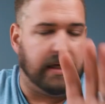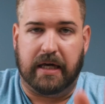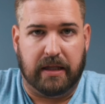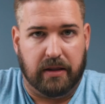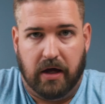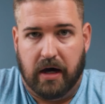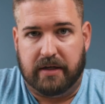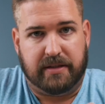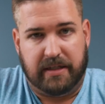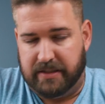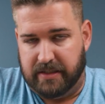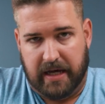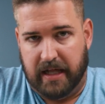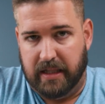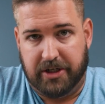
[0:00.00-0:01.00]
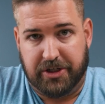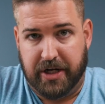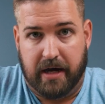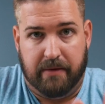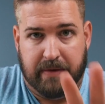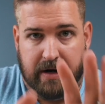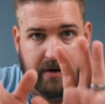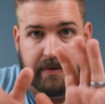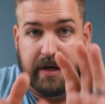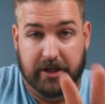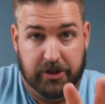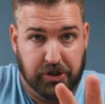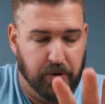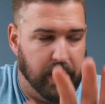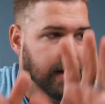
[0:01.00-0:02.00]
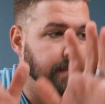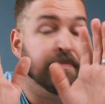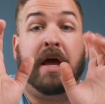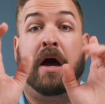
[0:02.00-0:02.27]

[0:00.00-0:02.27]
get lost. It's a hellish nightmare. Enjoy.